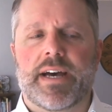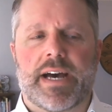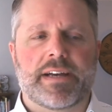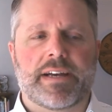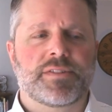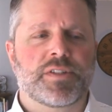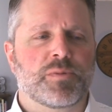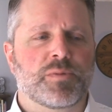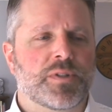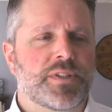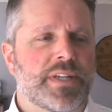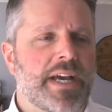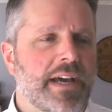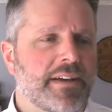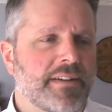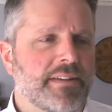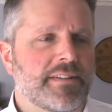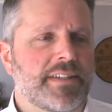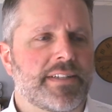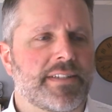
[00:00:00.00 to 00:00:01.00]
So we'll
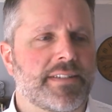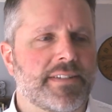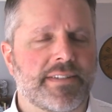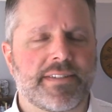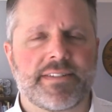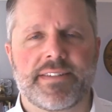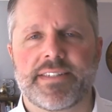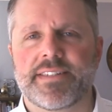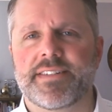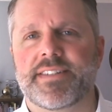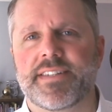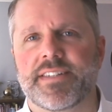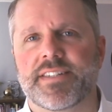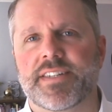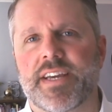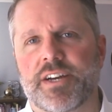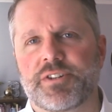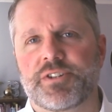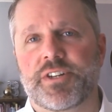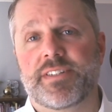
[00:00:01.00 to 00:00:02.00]
tackle this
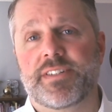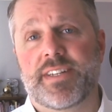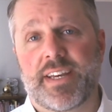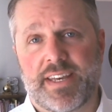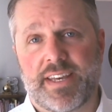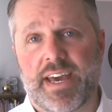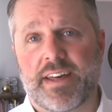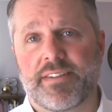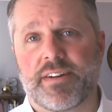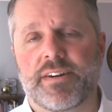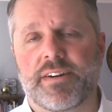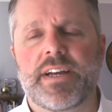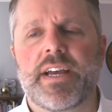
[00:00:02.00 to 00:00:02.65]
discussion together.